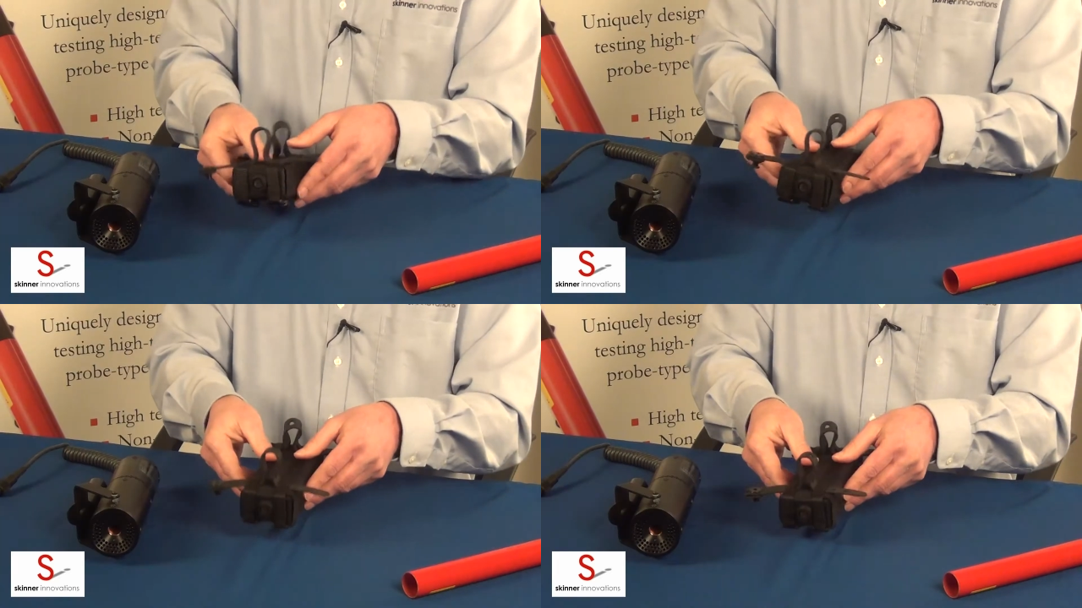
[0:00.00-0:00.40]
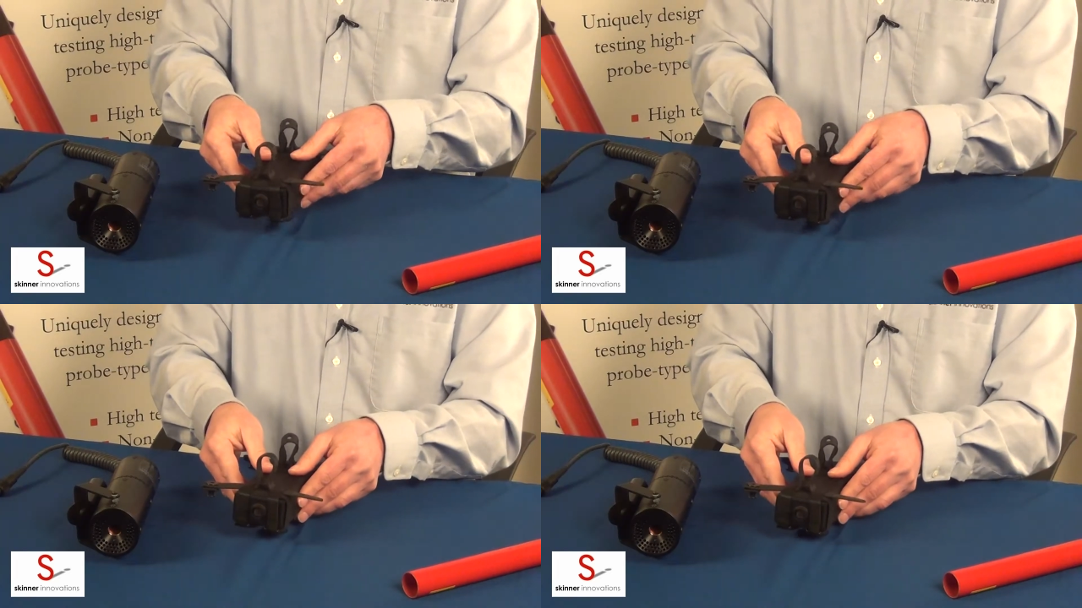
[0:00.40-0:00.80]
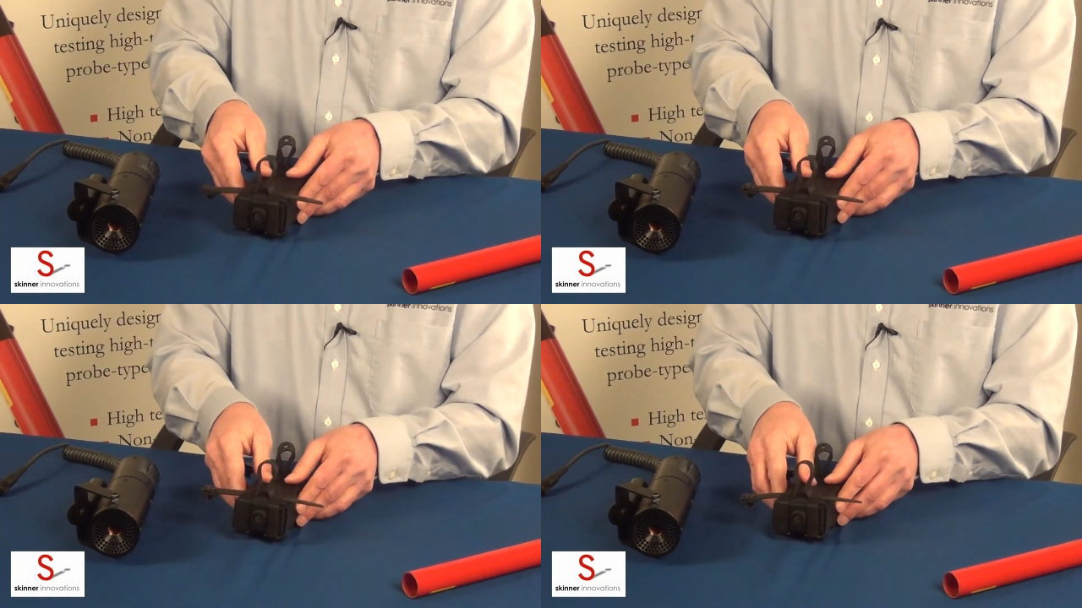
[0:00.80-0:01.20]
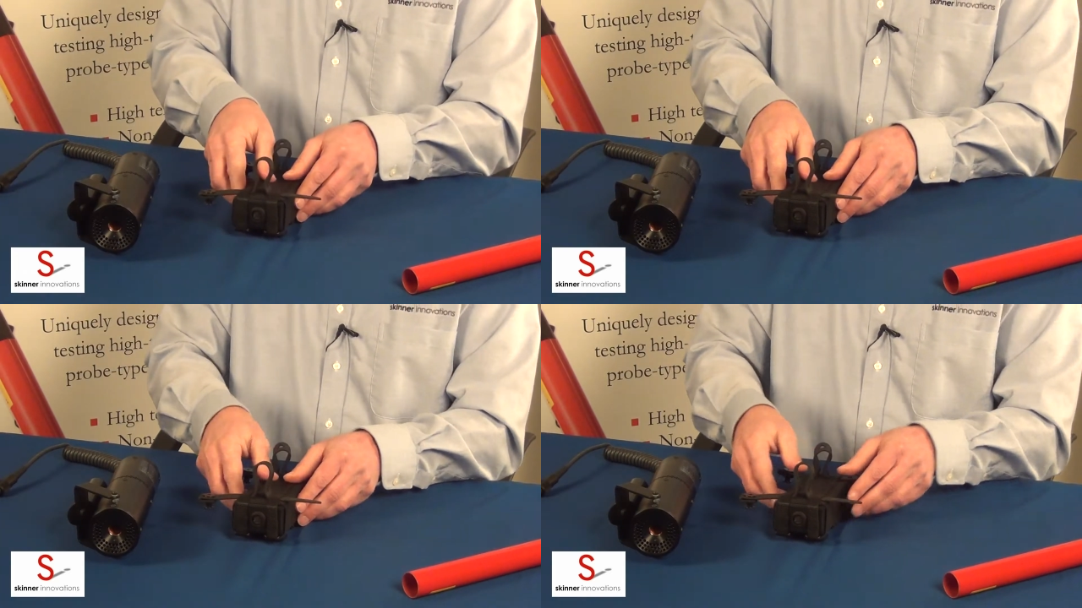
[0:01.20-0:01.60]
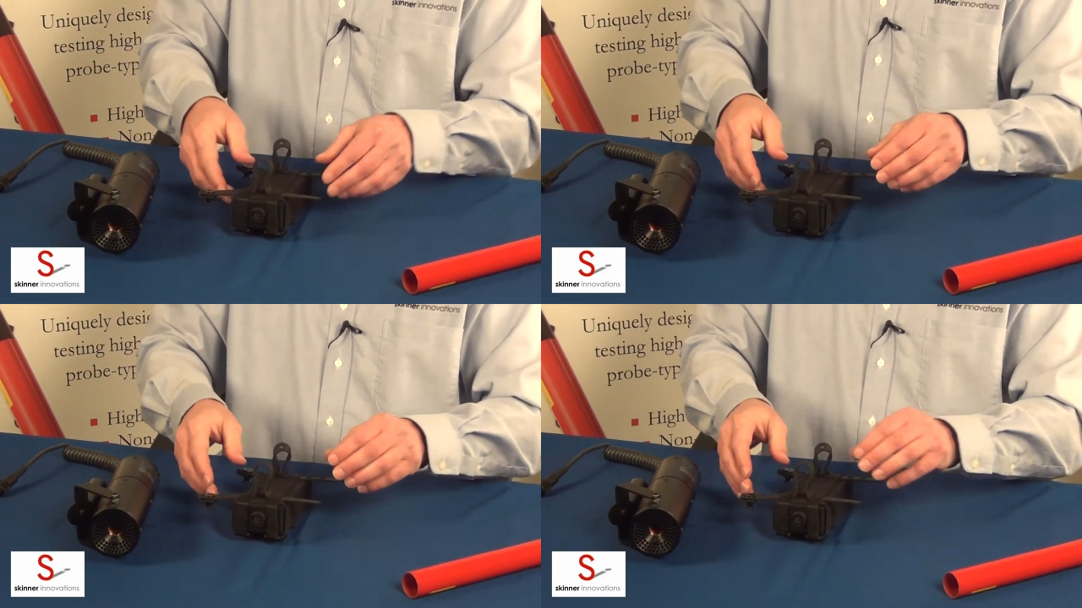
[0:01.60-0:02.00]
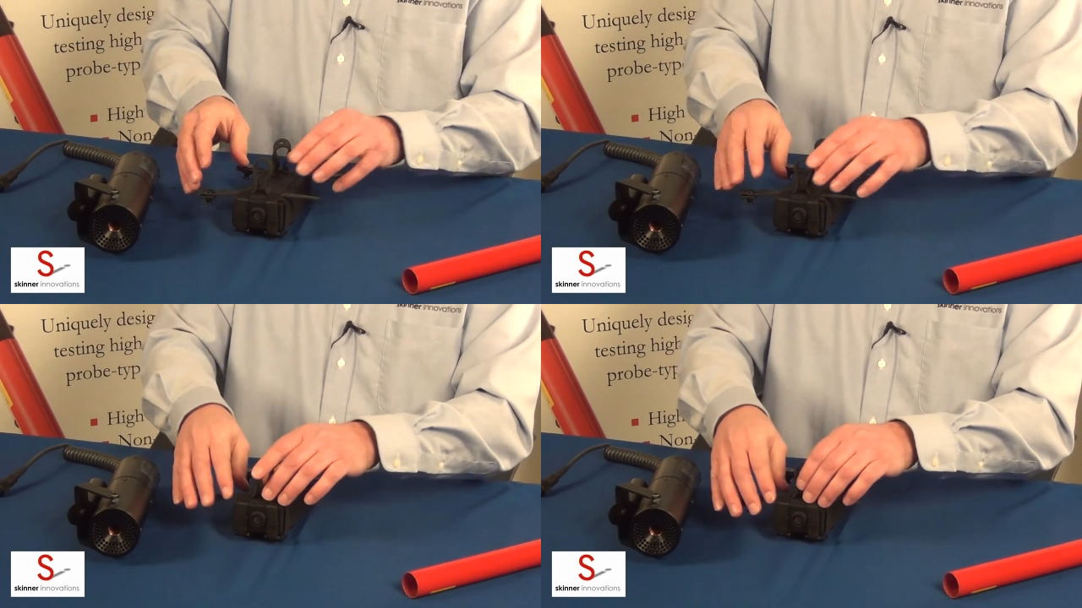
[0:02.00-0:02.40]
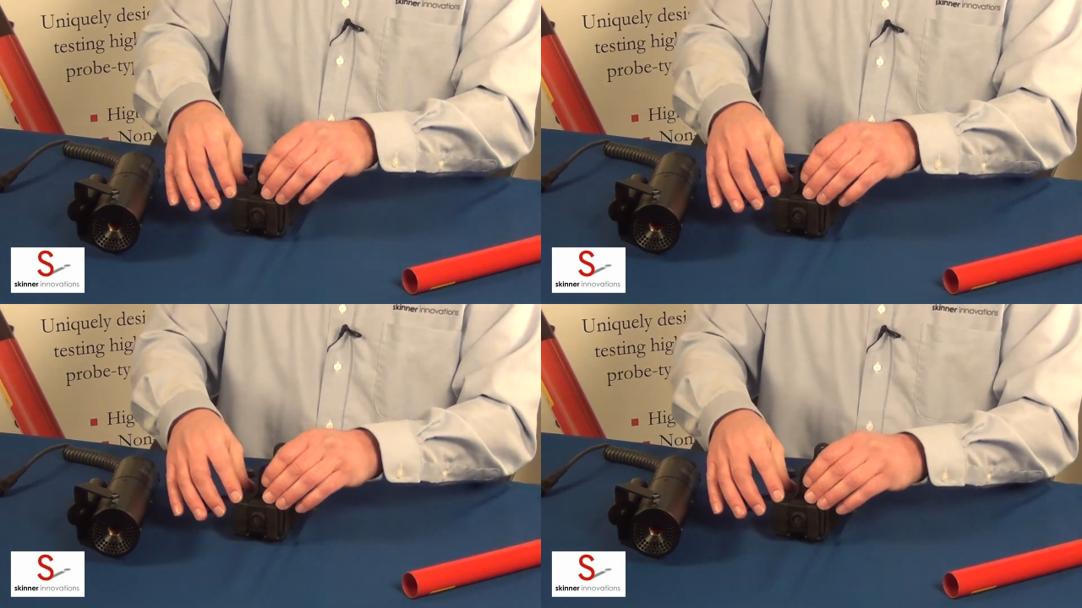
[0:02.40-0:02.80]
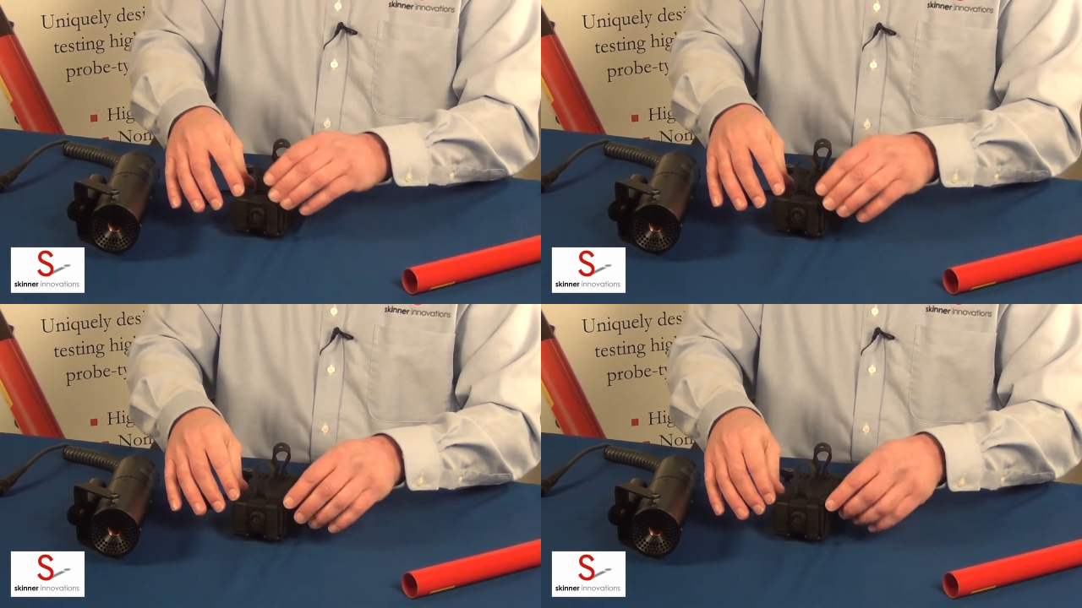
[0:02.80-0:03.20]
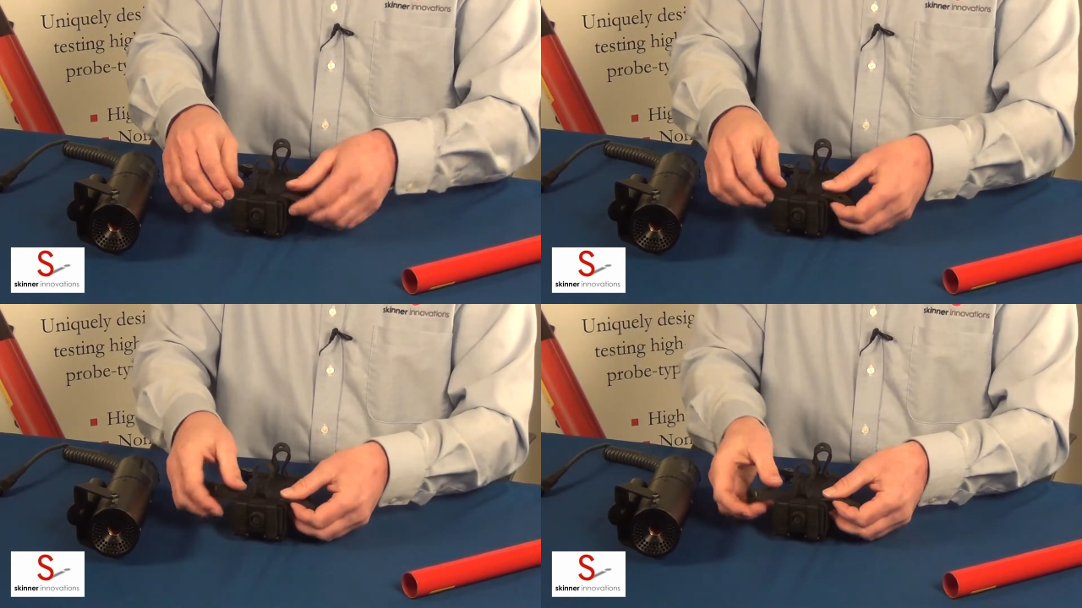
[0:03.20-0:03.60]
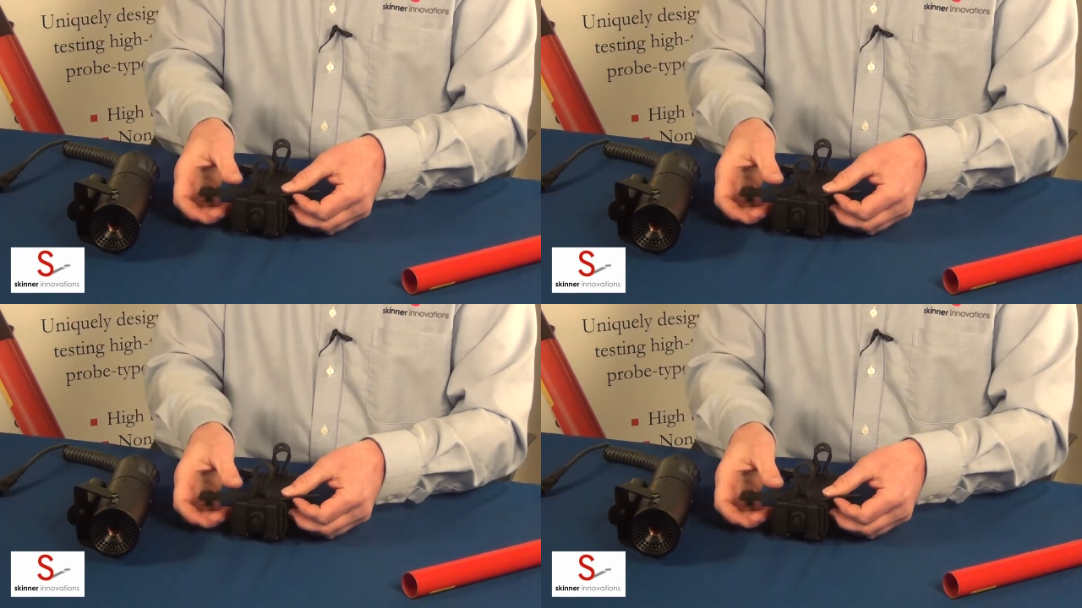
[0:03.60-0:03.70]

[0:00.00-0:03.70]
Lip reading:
(no speaker visible)